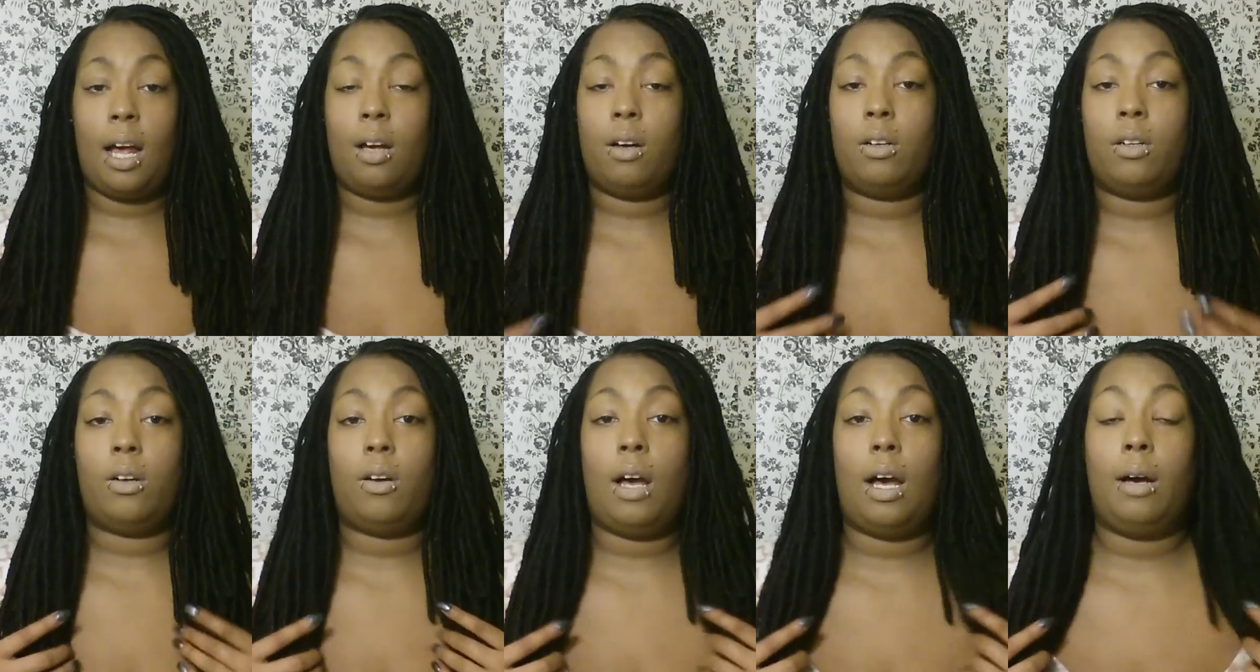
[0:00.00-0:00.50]
I
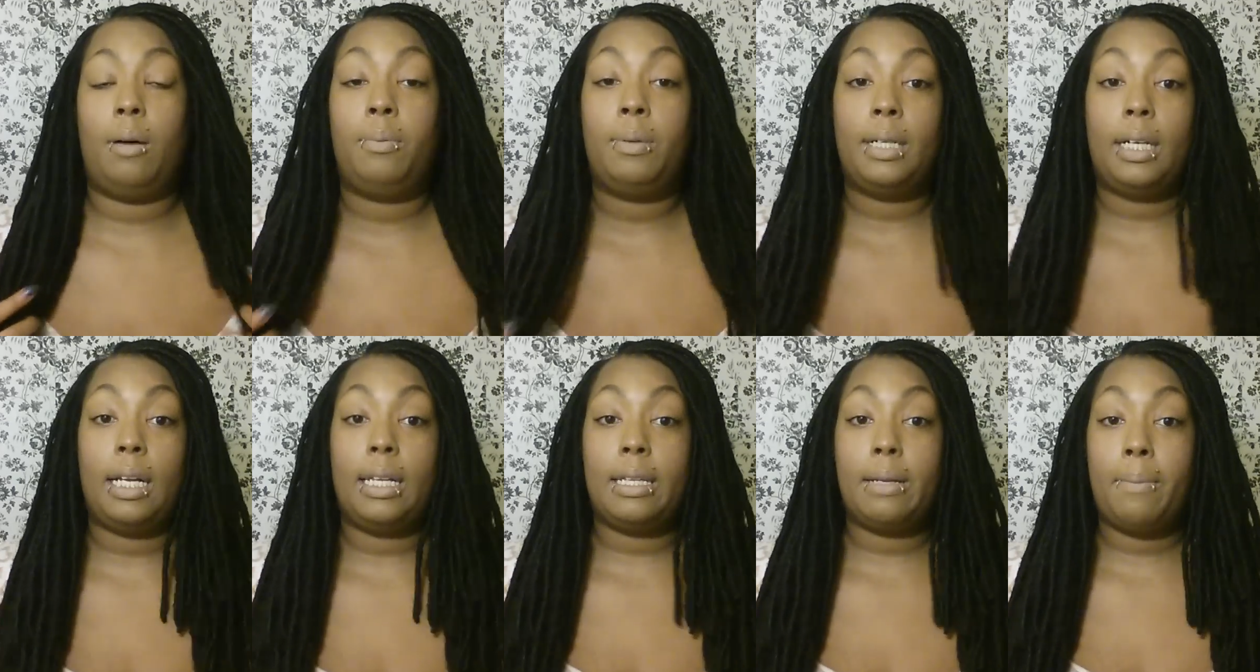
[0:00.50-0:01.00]
don't know. I'll
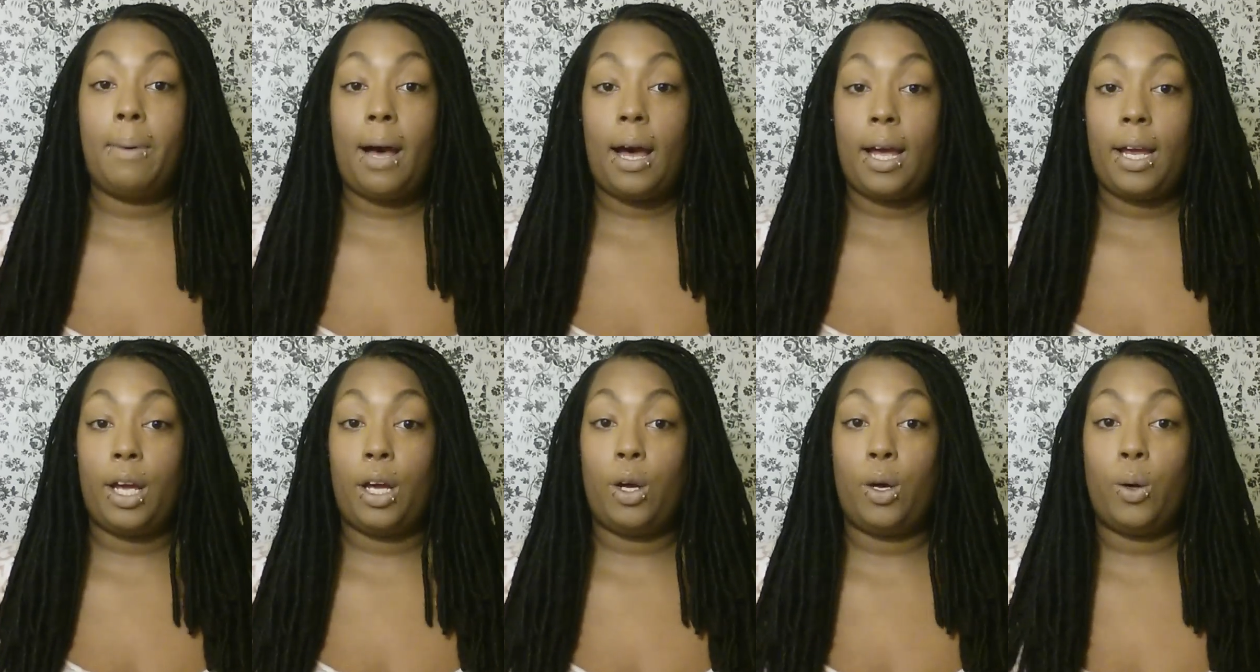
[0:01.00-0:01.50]
put it in the
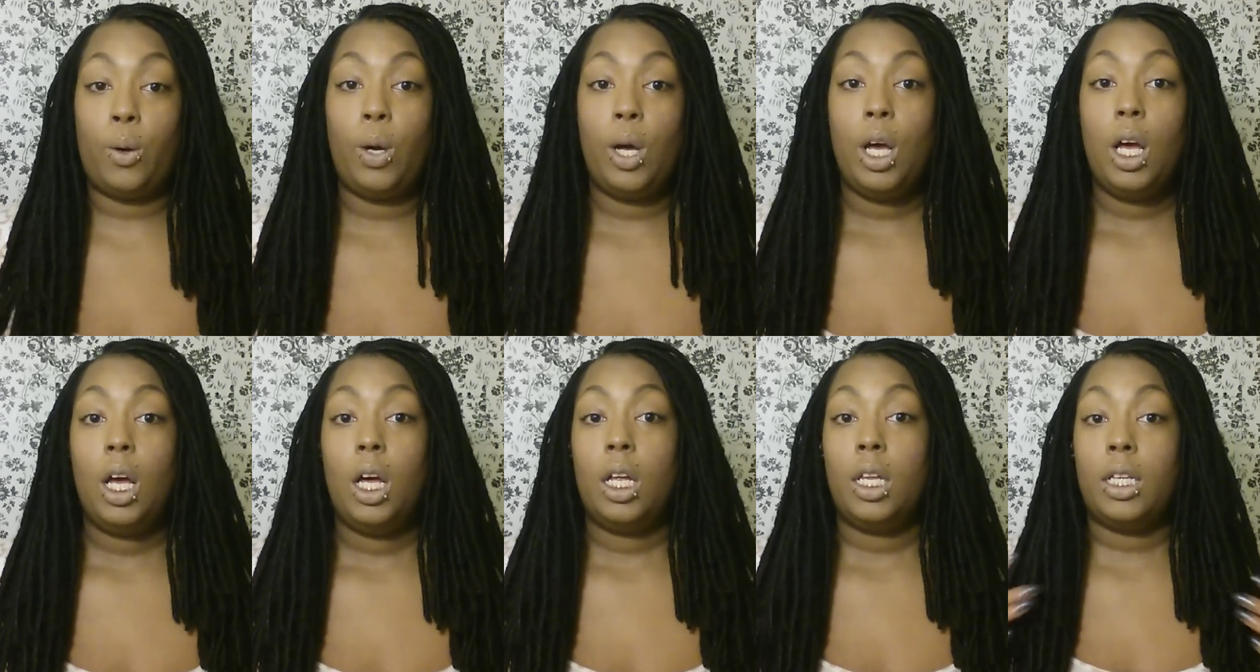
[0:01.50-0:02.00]
bio,
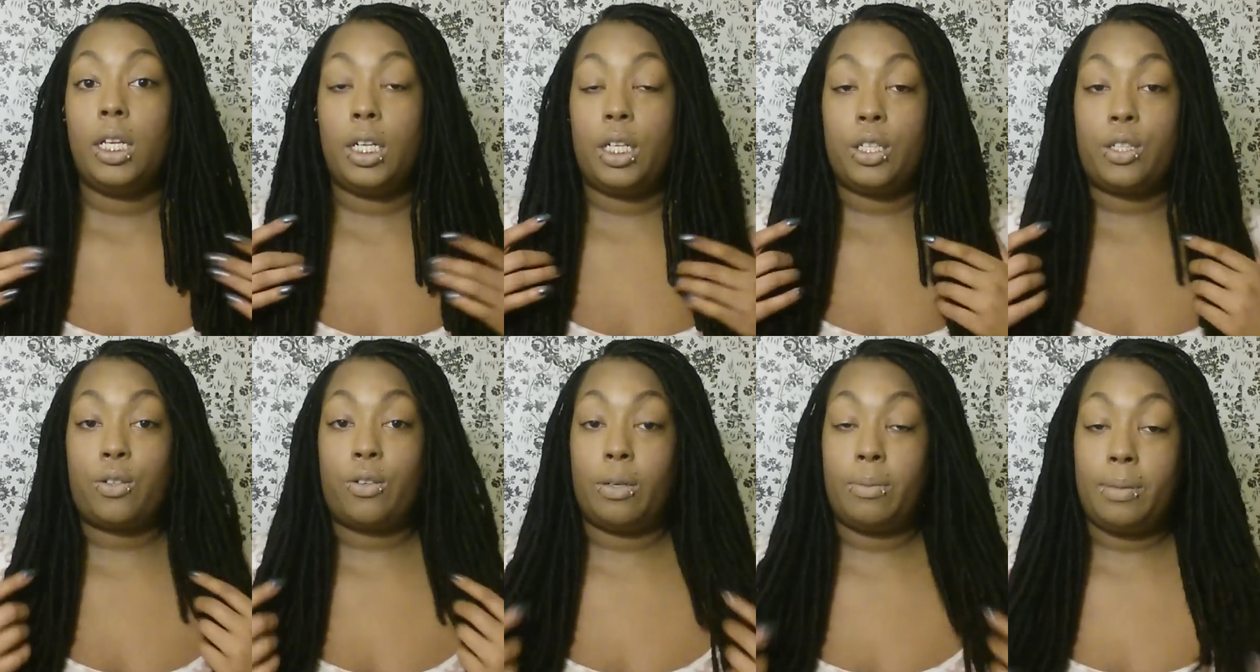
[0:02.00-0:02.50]
the
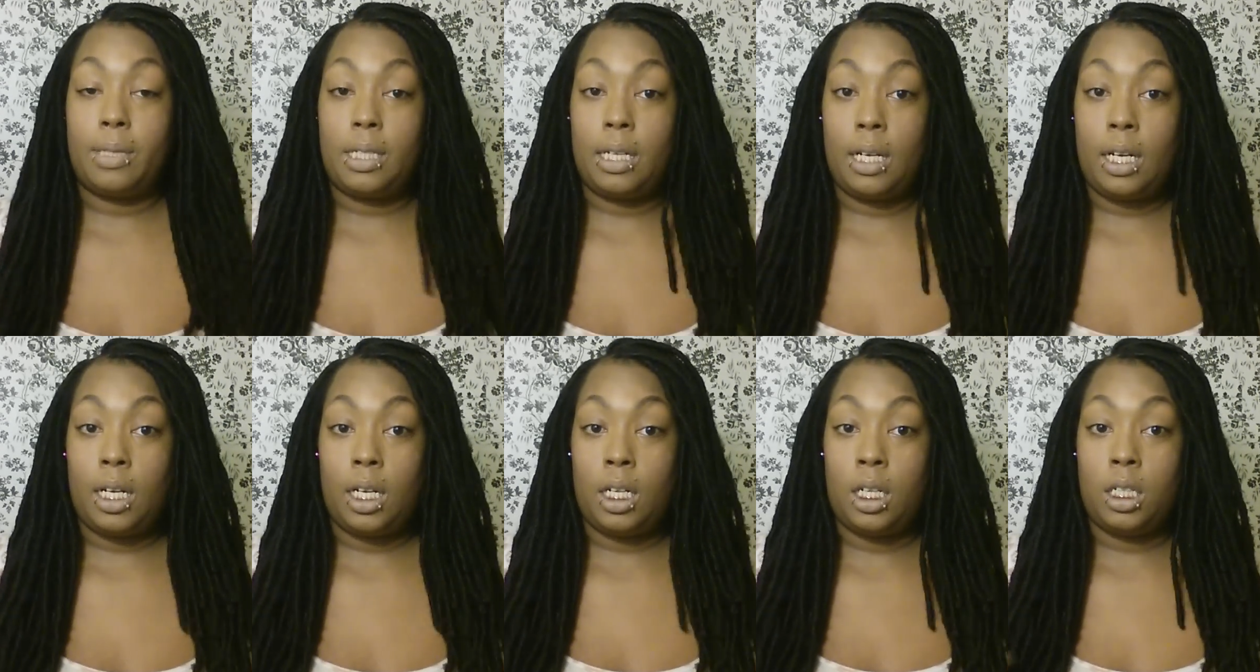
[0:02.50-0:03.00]

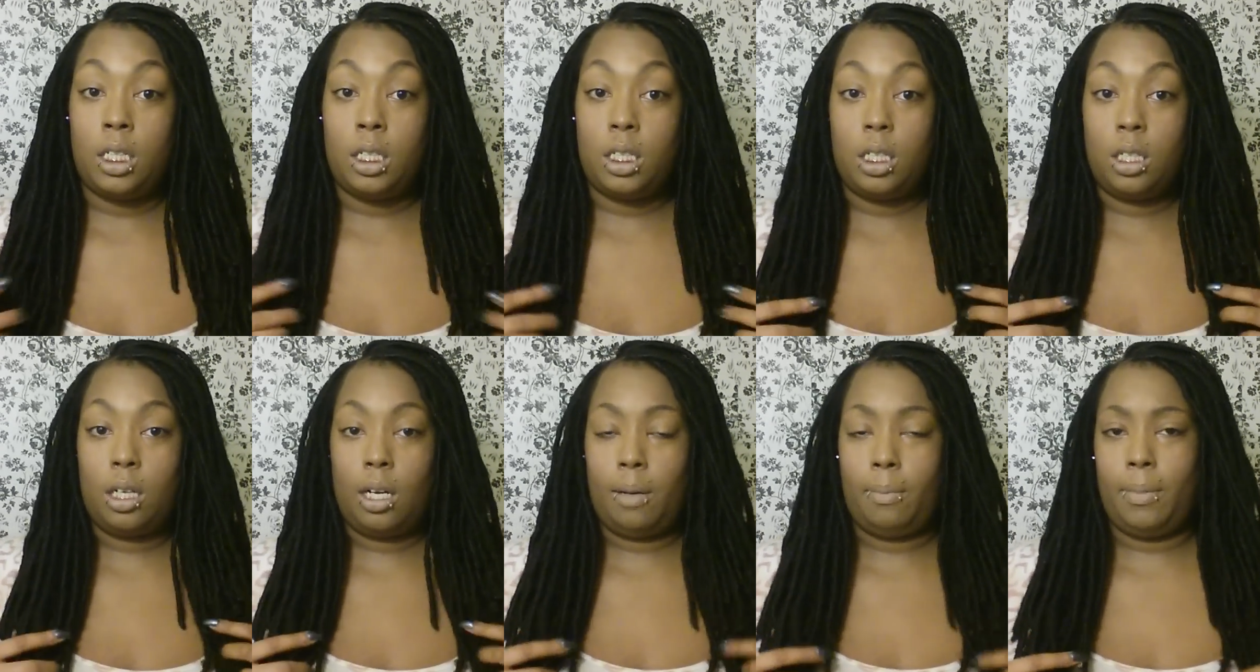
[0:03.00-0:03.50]
description.
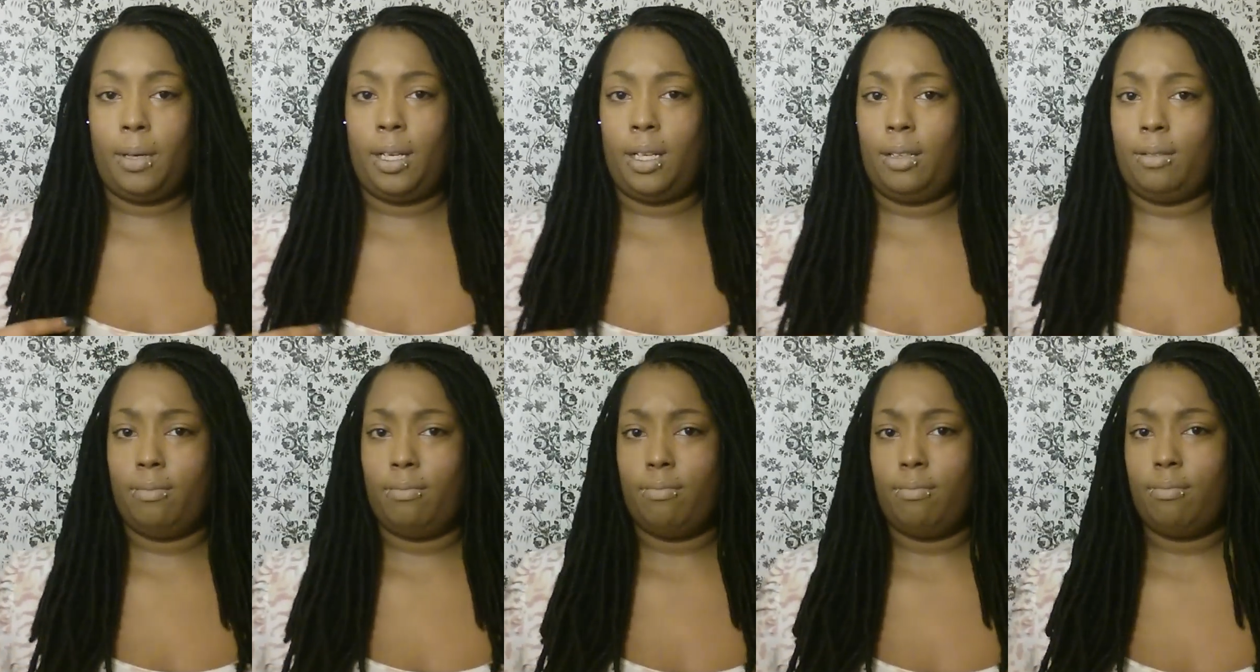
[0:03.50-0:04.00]
I
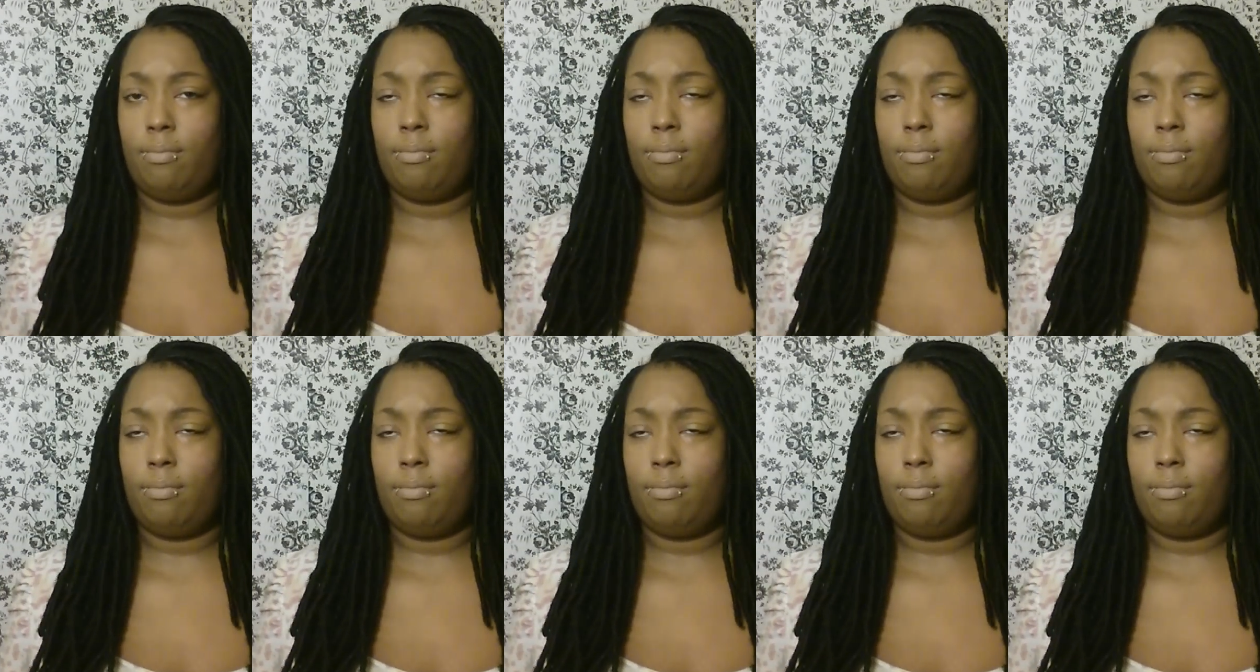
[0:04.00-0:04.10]
mean,